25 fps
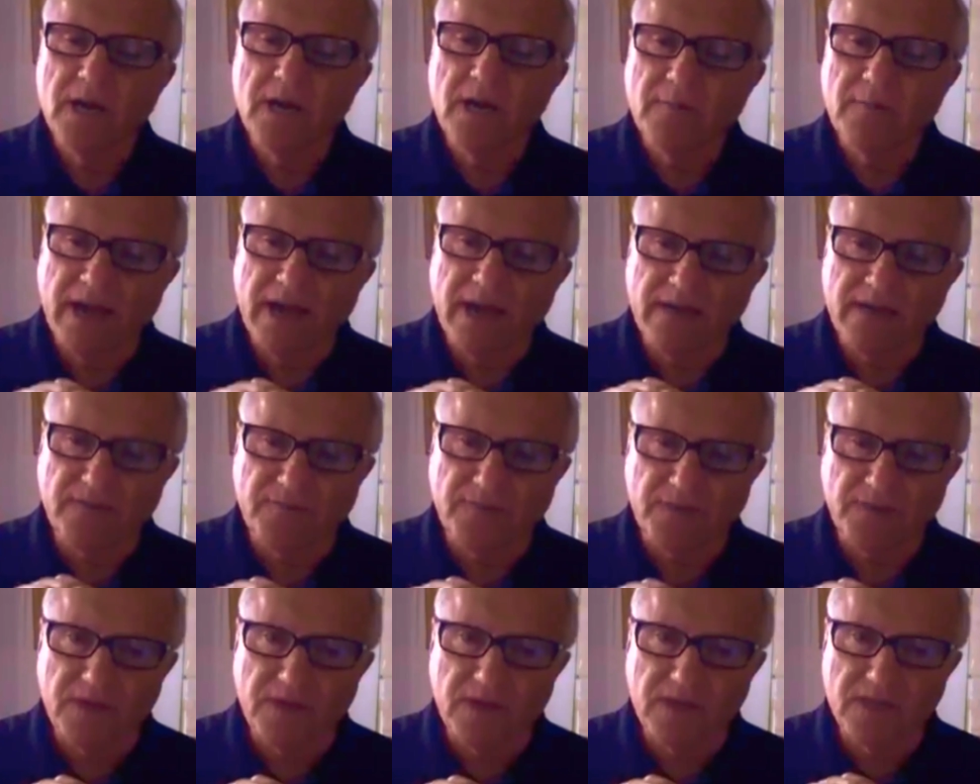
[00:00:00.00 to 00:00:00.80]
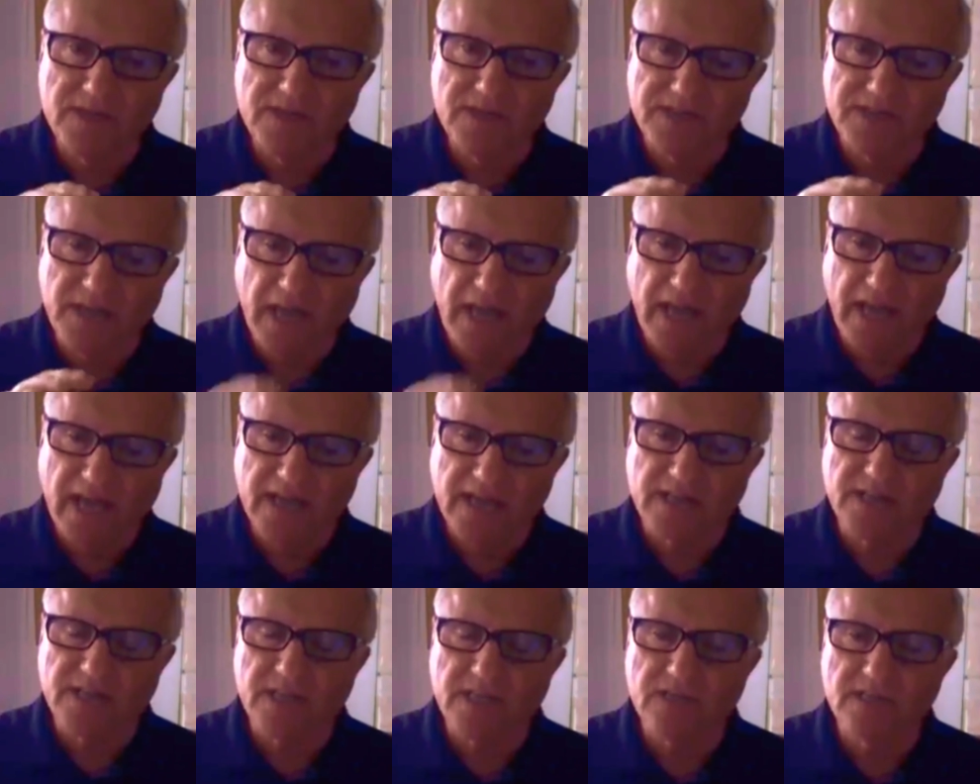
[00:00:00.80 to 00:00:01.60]
Mike Flynn is an
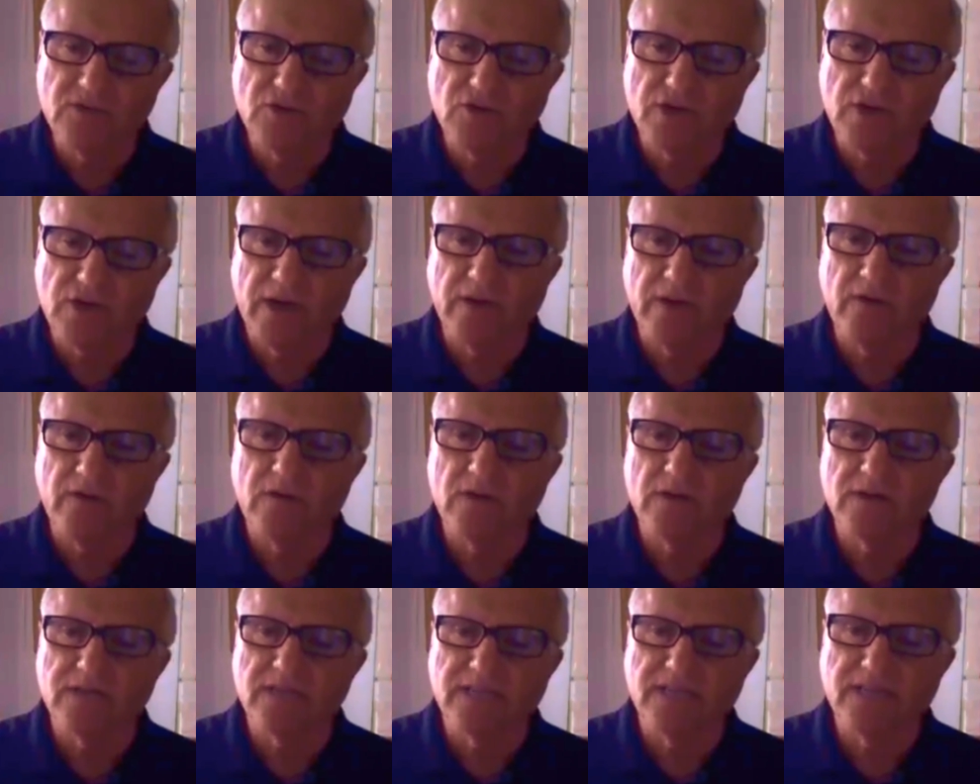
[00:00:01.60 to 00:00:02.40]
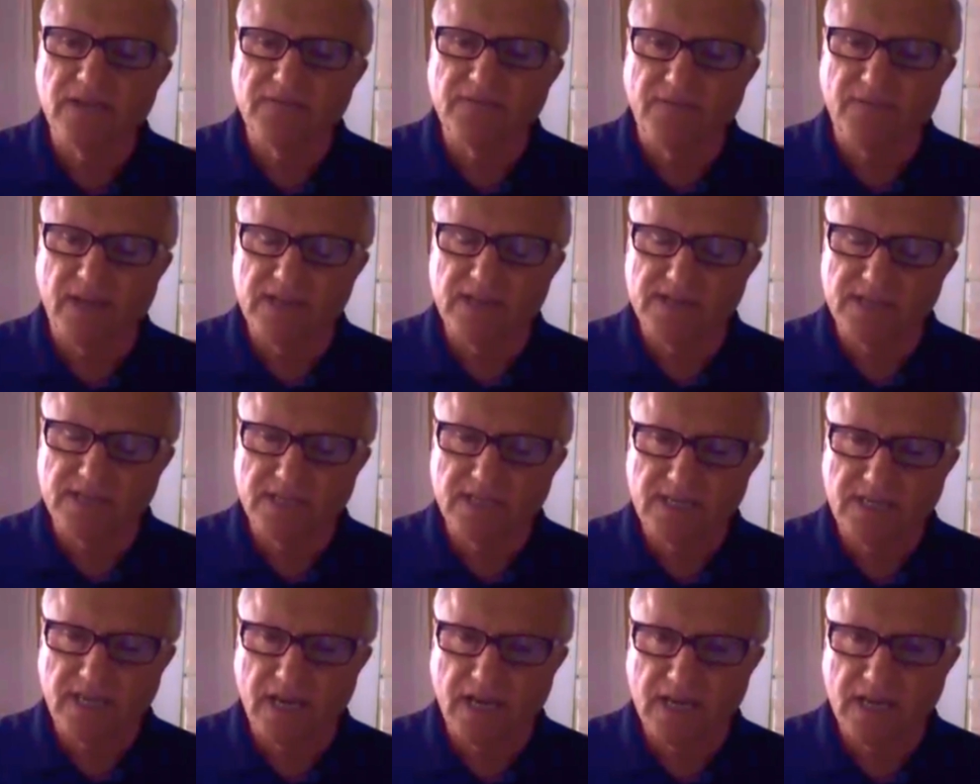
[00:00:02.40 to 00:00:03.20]
excellent general in Defense
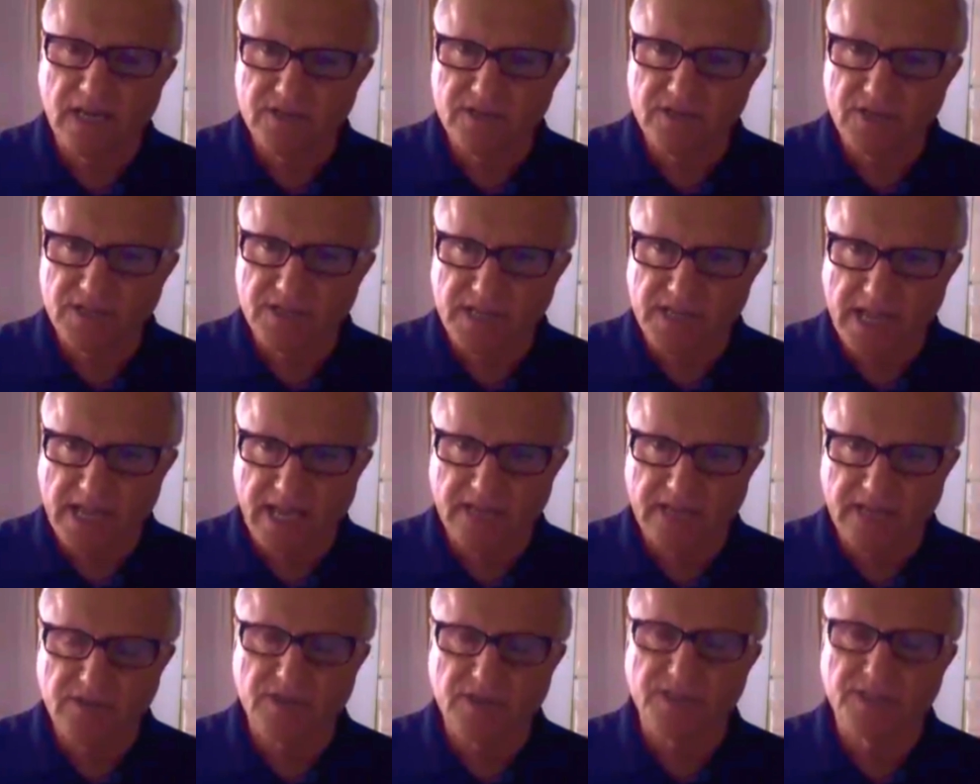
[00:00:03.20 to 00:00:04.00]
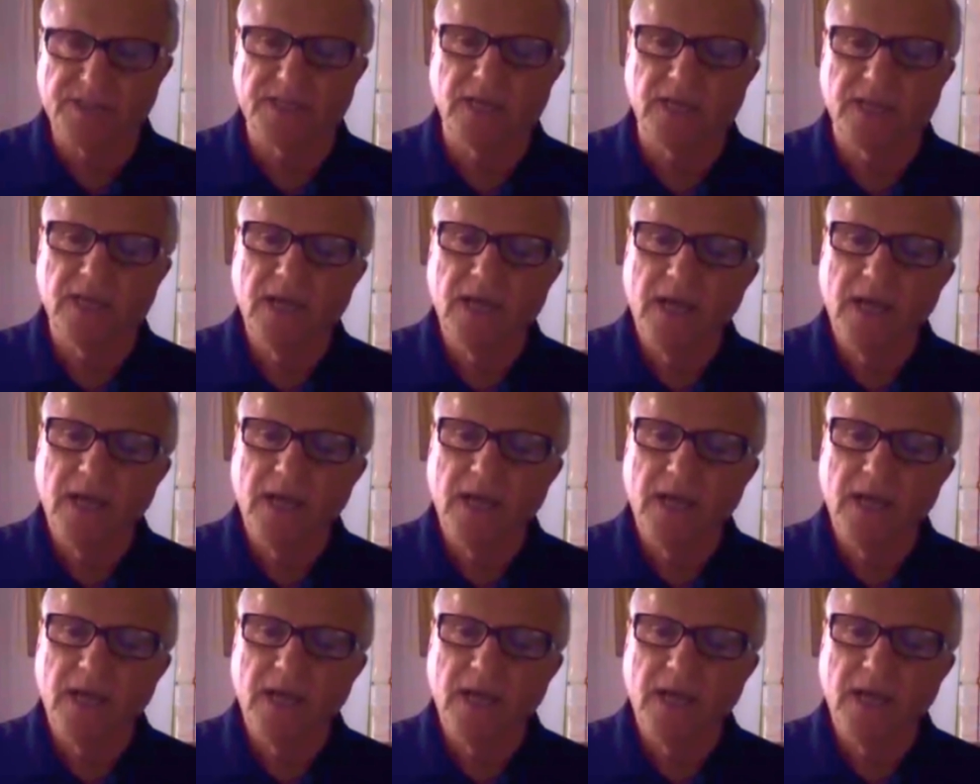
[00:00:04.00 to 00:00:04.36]
Intelligence Agency.